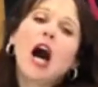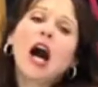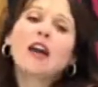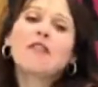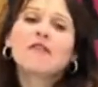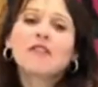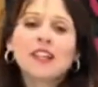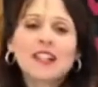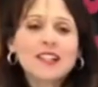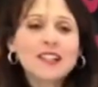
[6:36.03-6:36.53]
I
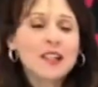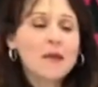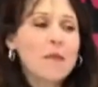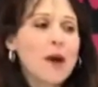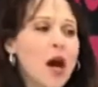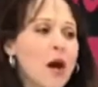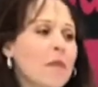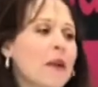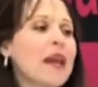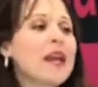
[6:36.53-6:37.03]
fix them
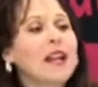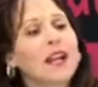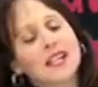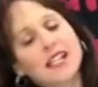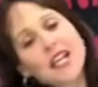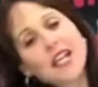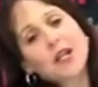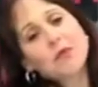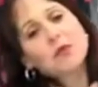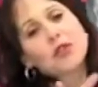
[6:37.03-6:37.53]
up, and I
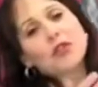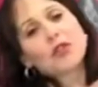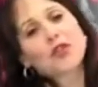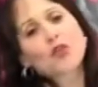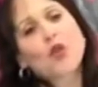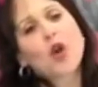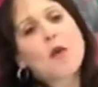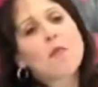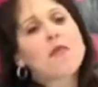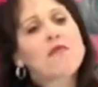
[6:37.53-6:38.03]
take them to the
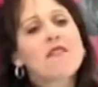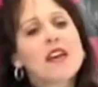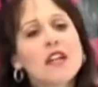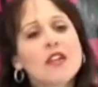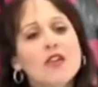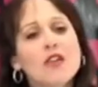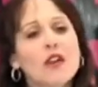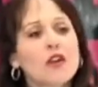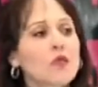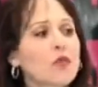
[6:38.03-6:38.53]
store. I'm a
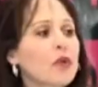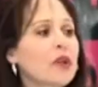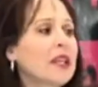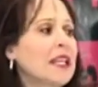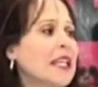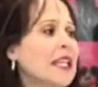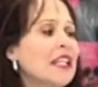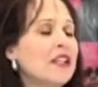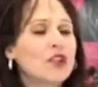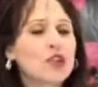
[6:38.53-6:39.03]
vendor at a
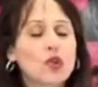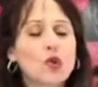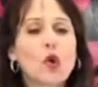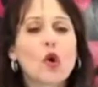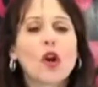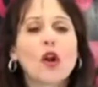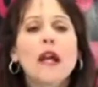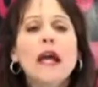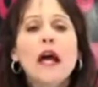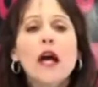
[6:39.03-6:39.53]
really neat
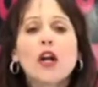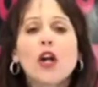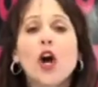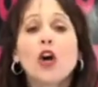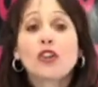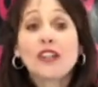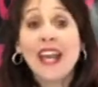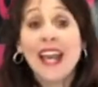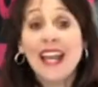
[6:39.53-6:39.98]
store called